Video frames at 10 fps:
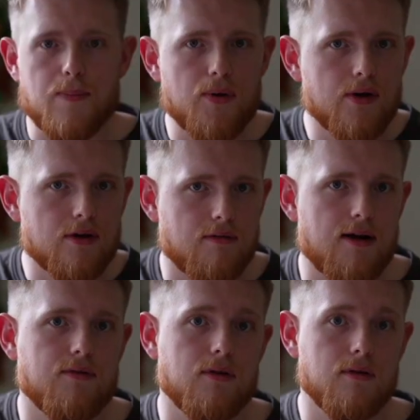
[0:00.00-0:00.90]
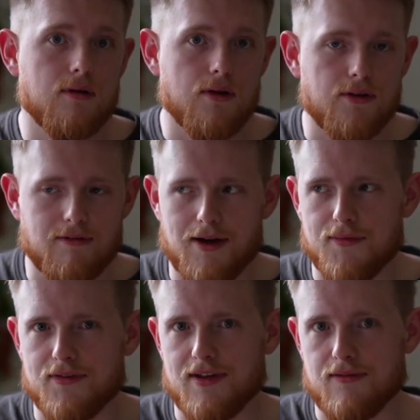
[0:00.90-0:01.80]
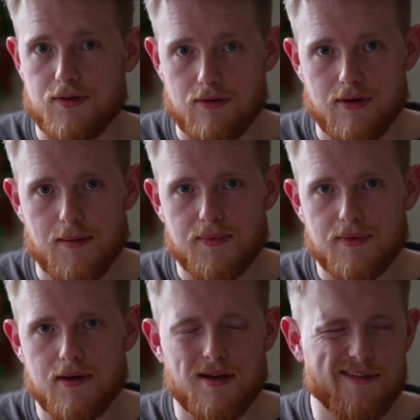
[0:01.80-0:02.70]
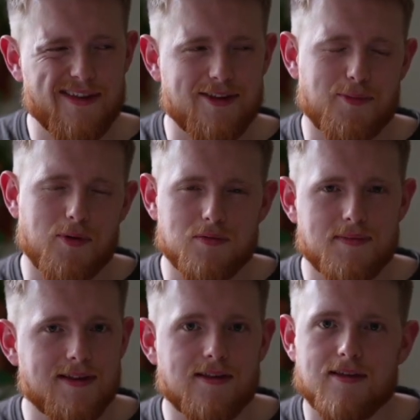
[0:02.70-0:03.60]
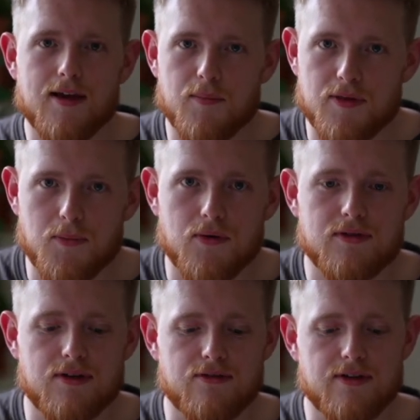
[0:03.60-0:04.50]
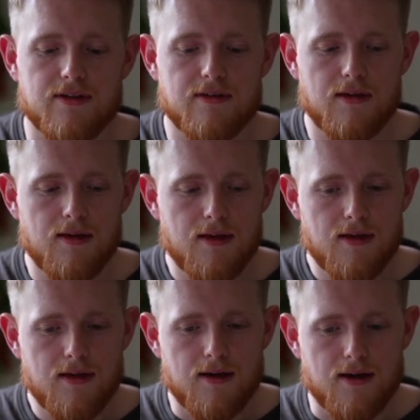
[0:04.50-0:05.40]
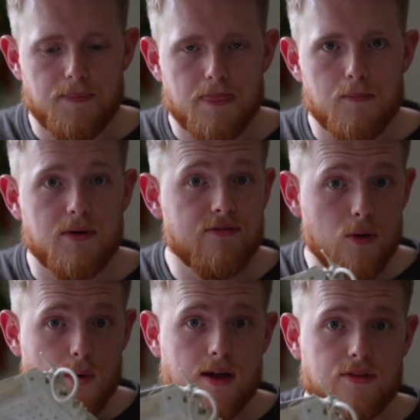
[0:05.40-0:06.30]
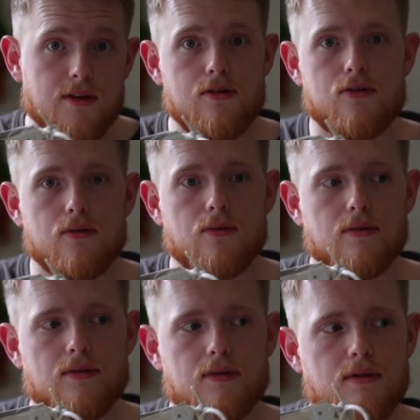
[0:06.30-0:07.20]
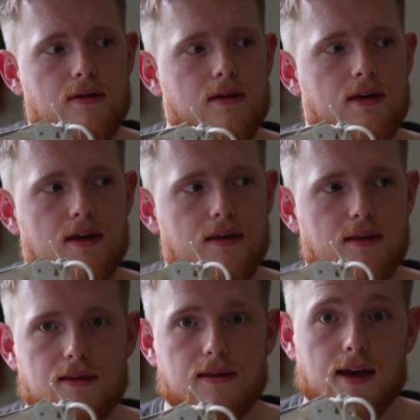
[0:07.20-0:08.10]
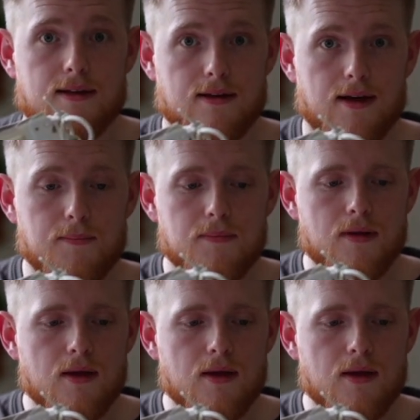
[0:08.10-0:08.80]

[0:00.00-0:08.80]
they put gravel on the ground to give you grip, and I think that's probably the same with most countries. But if I wear these shoes in that time,